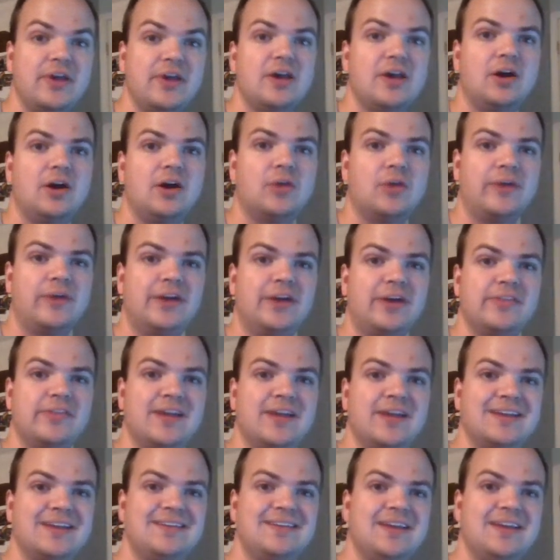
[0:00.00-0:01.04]
around the
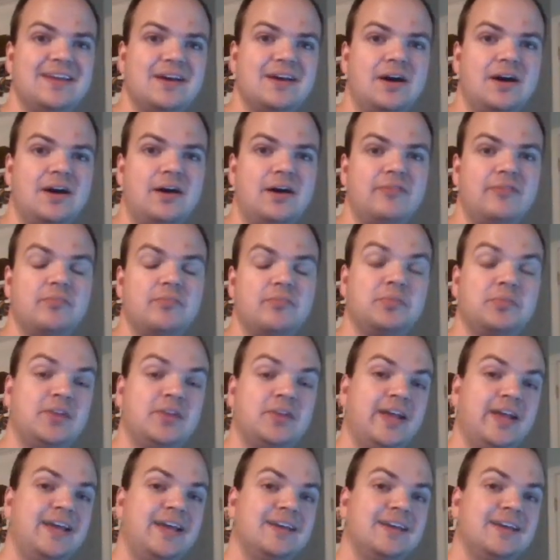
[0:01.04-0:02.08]
idea of
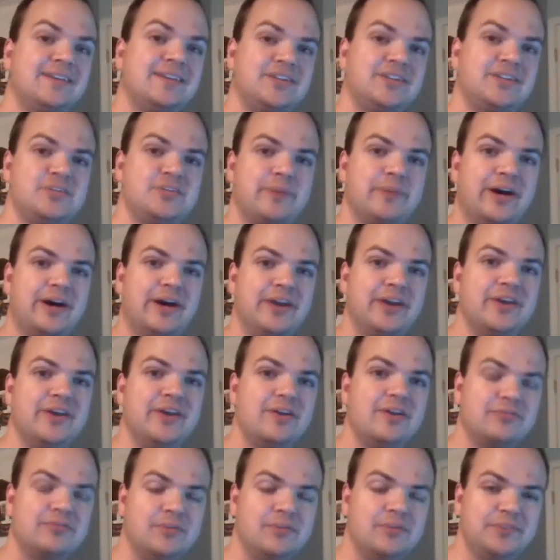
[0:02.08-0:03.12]
playing Digimon
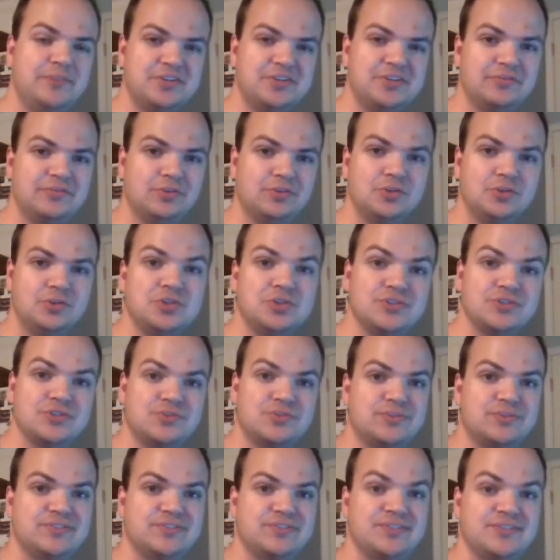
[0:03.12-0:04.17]
from Digivolution
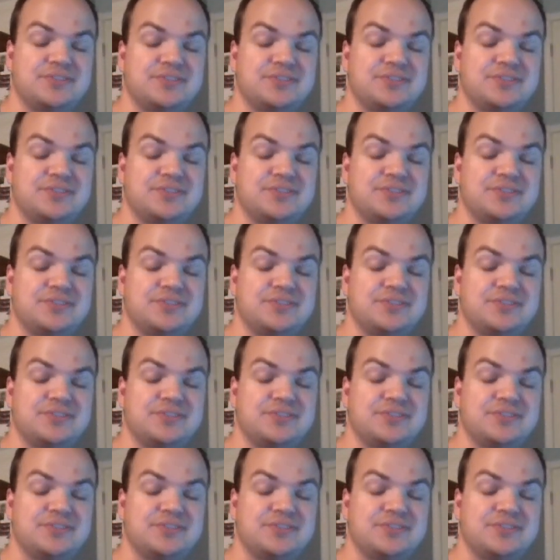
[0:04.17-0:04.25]
sources.